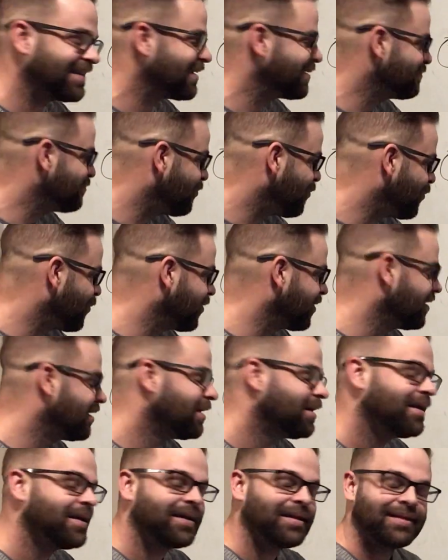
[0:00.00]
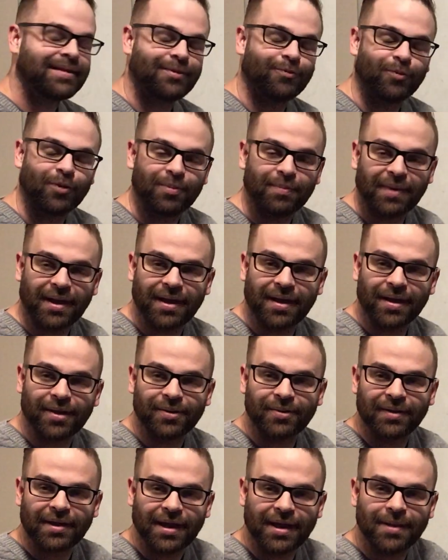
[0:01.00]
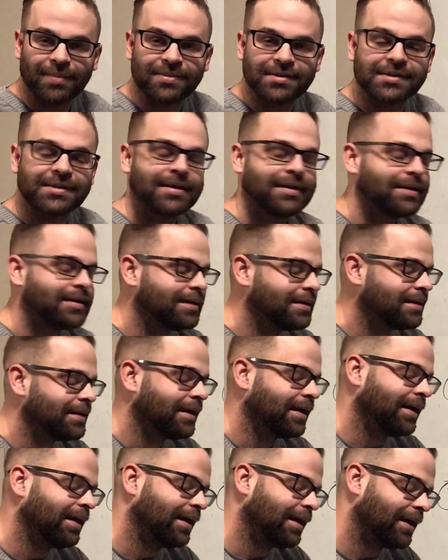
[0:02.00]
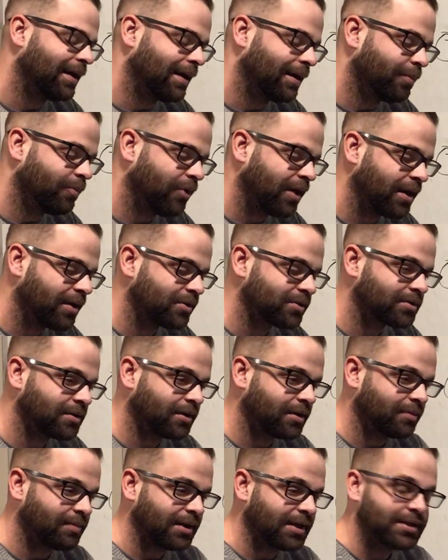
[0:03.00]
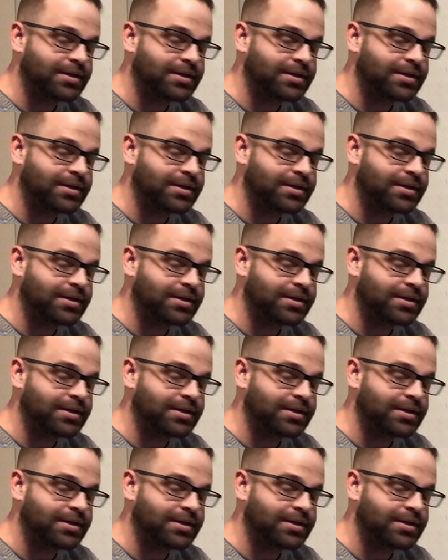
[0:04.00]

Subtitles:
more than what my 100 amps breaker is gonna be.